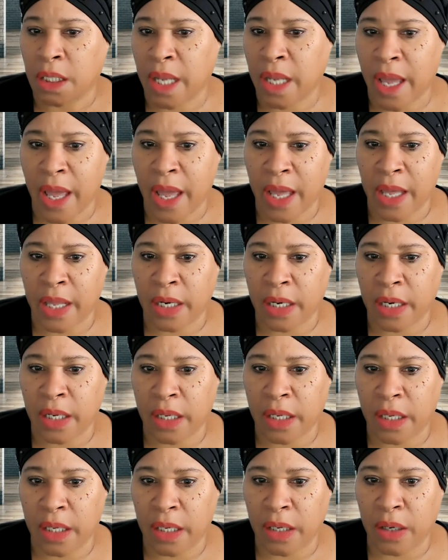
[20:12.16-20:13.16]
that
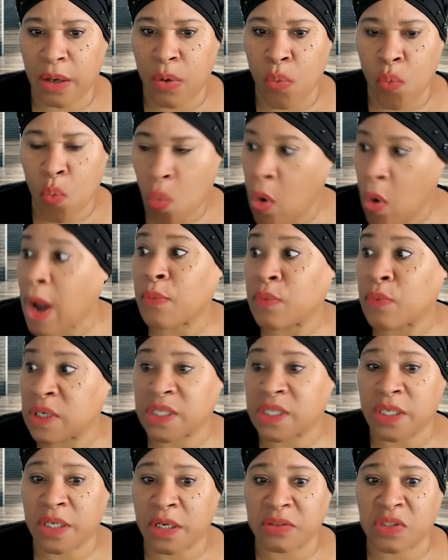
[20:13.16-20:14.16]
what
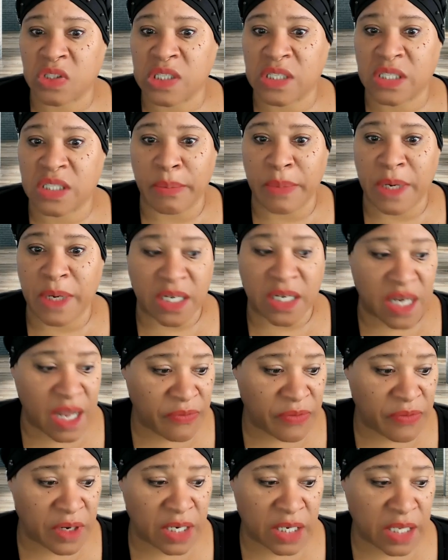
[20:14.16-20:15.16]
was in her system, and it
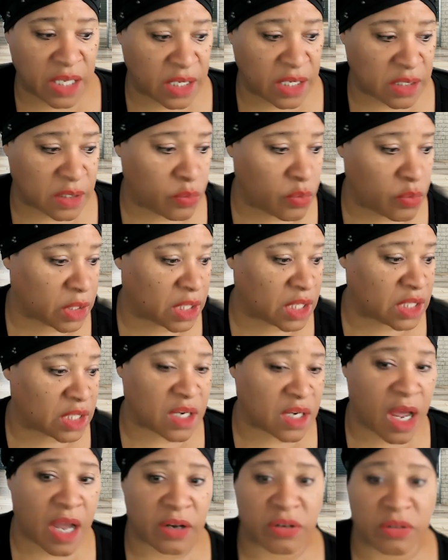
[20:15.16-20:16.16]
definitely isn't what this
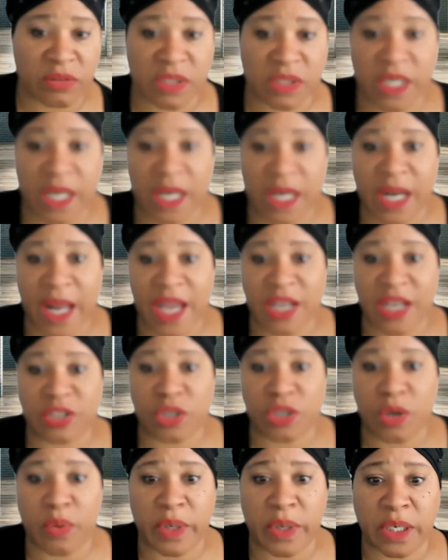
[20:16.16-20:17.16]
doctor's last
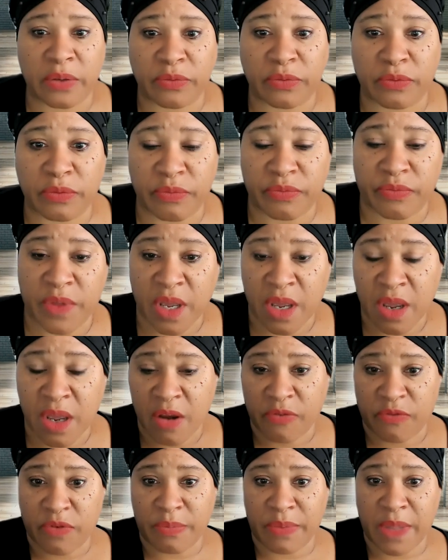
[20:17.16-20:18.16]
showing
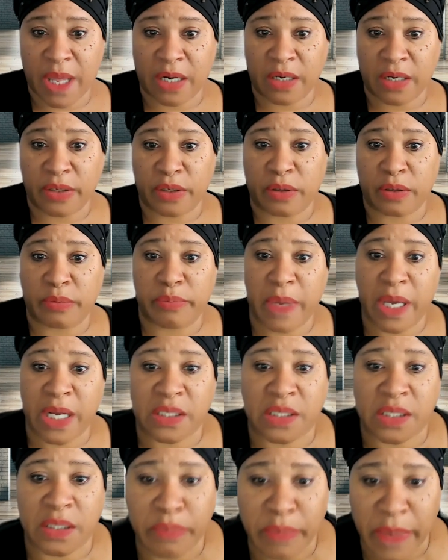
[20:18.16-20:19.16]
from that little
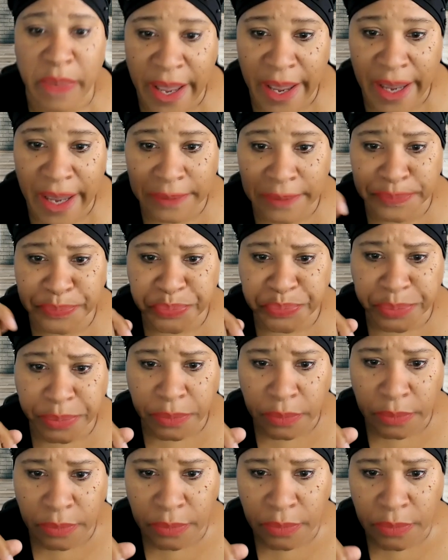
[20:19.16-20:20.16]
medicine bag.
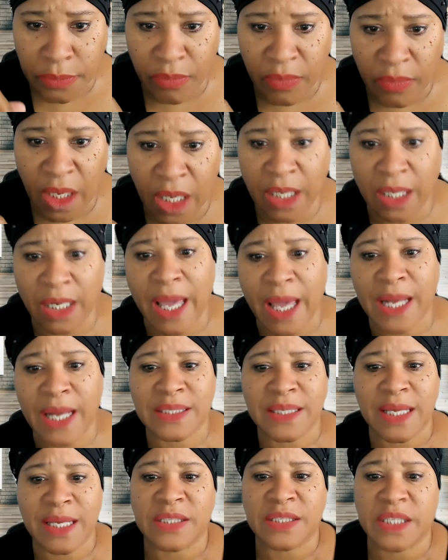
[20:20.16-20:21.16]

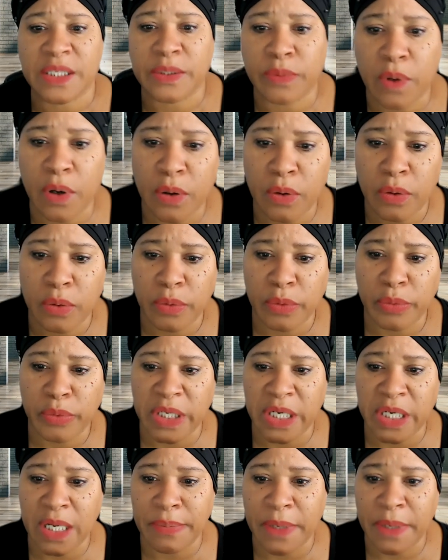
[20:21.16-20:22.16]
Gladys has zero
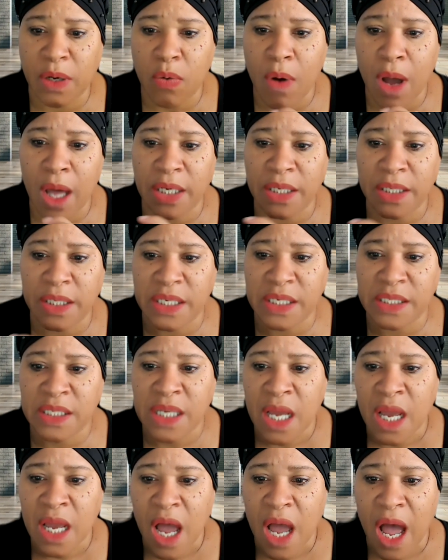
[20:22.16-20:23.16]
redeeming
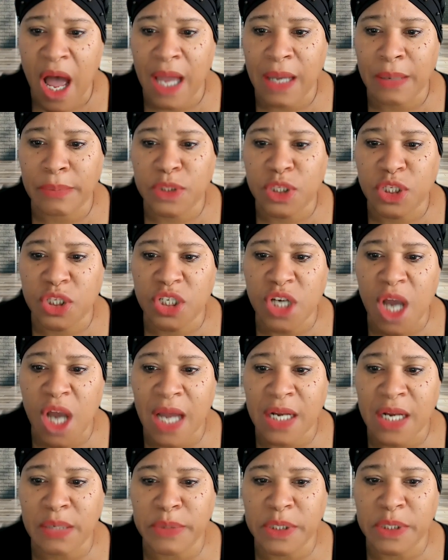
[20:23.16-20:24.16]
qualities. I'm
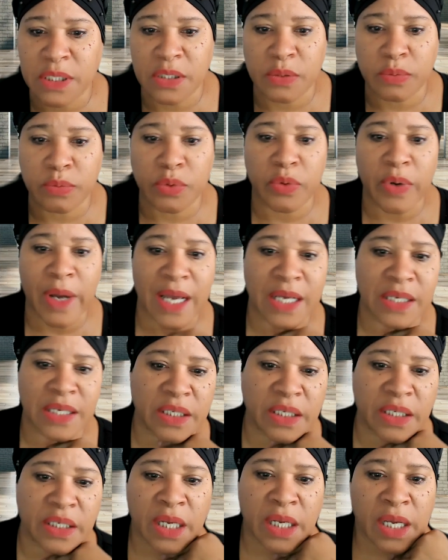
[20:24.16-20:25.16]
shocked Mrs. Wu
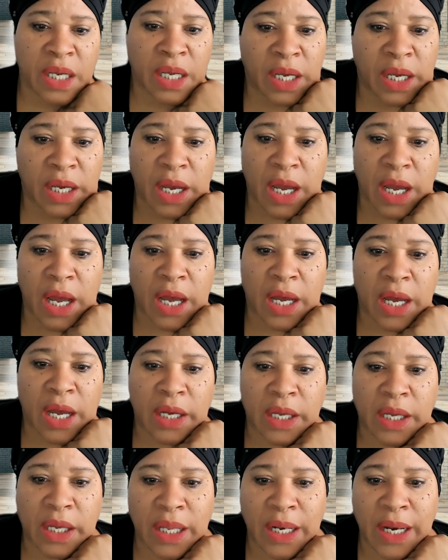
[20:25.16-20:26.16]
hasn't
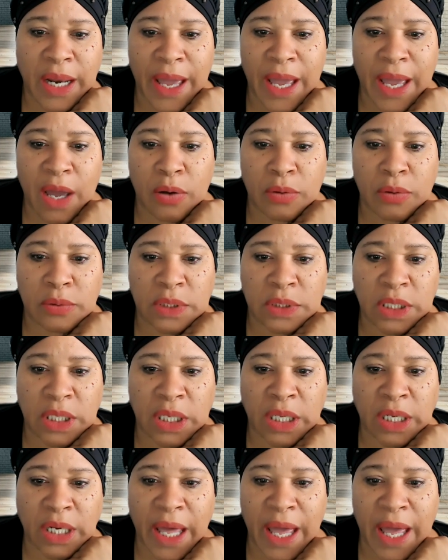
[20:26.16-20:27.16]
clowned
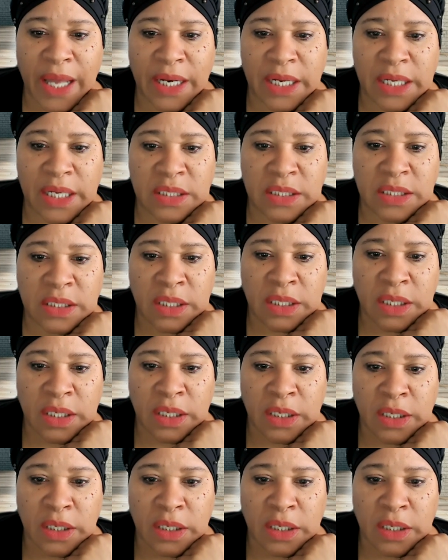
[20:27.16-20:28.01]
Gladys